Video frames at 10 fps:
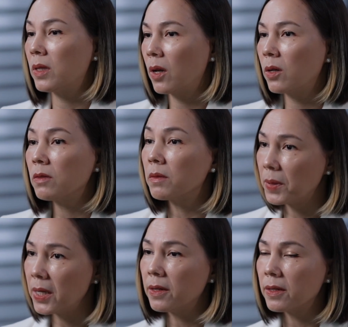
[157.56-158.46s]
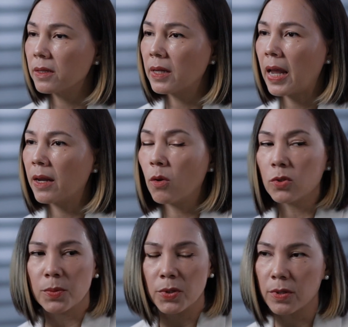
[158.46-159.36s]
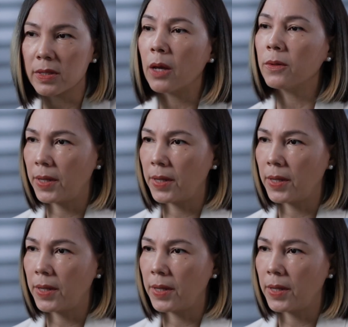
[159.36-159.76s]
with a lot of the peers and entrepreneurs out